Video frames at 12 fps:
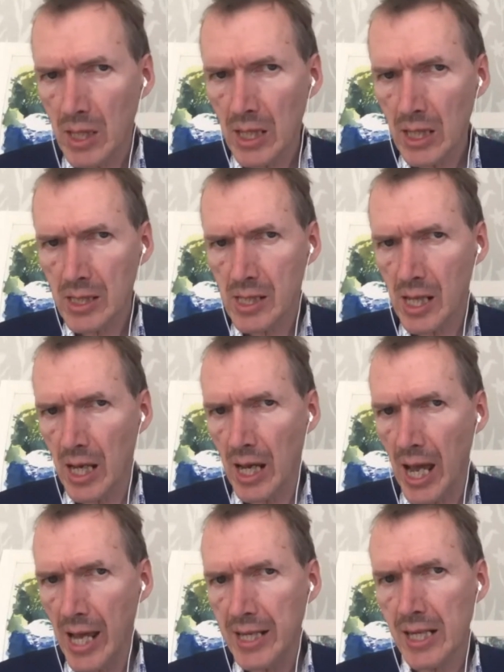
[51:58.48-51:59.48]
Is there
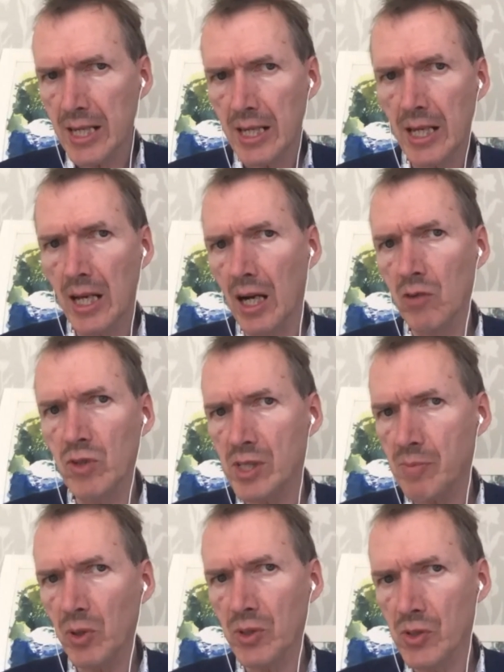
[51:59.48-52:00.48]
any
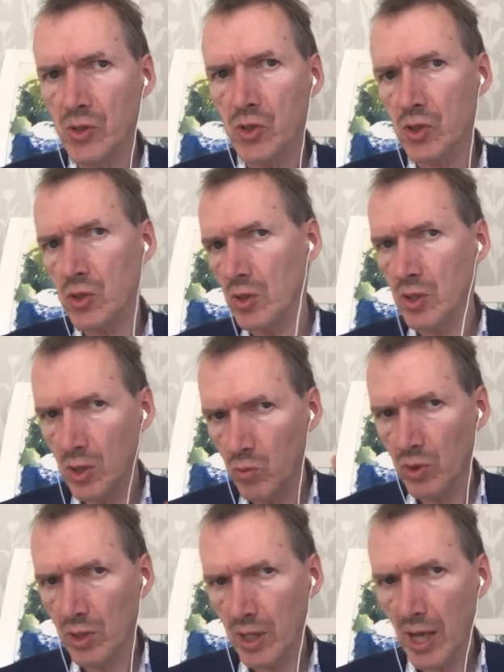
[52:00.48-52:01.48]
response you
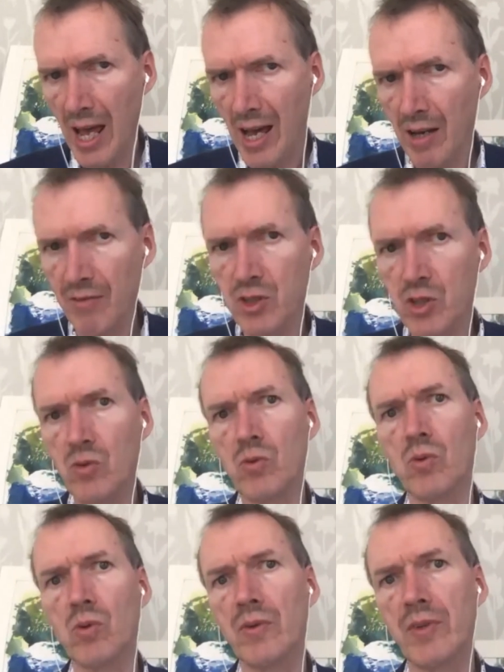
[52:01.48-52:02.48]
would have
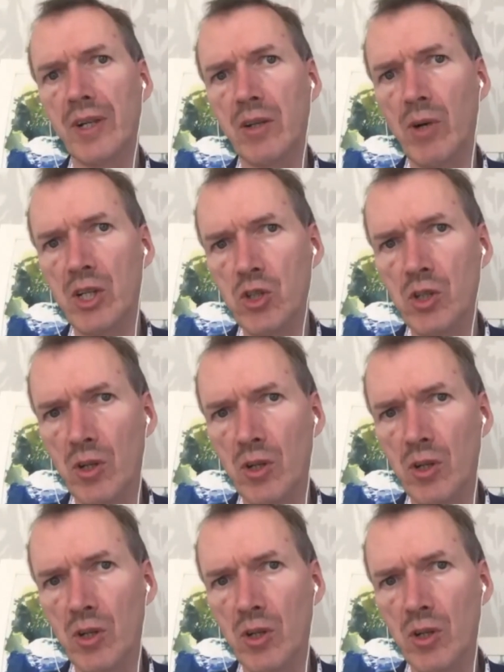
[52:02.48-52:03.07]
to the question